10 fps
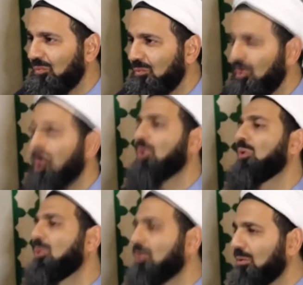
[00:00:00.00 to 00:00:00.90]

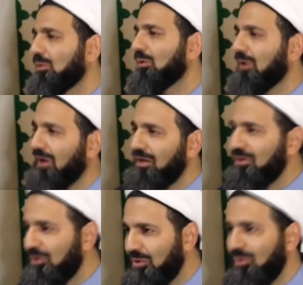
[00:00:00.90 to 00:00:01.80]
No, I
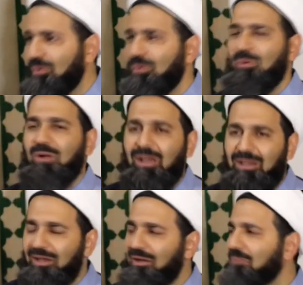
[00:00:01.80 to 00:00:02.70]
know, I
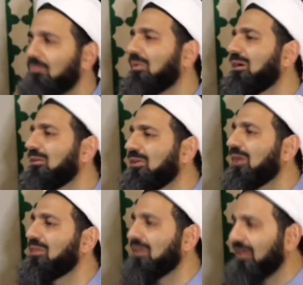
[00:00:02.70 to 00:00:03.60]
am,
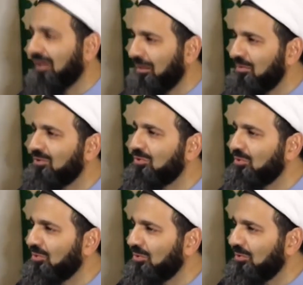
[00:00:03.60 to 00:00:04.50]
nothing. Coming to
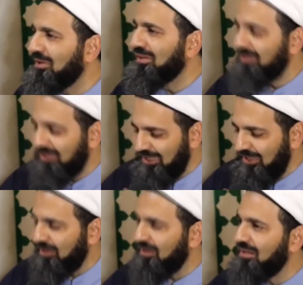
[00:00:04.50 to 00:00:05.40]
you,
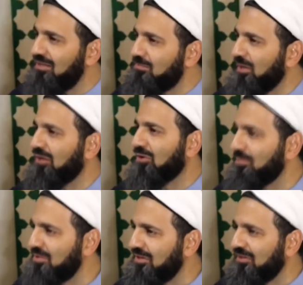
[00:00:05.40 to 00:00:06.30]
declaring his
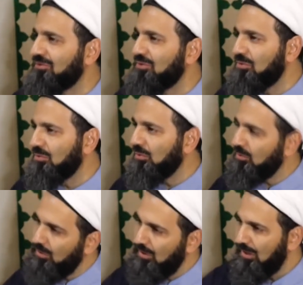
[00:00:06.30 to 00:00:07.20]
bankruptcy to you,
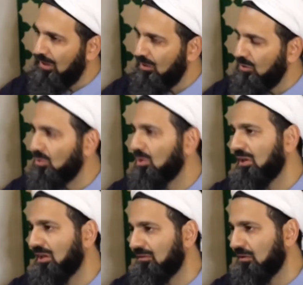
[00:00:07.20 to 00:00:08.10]
you will
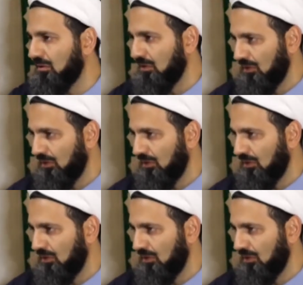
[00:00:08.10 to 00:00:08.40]
never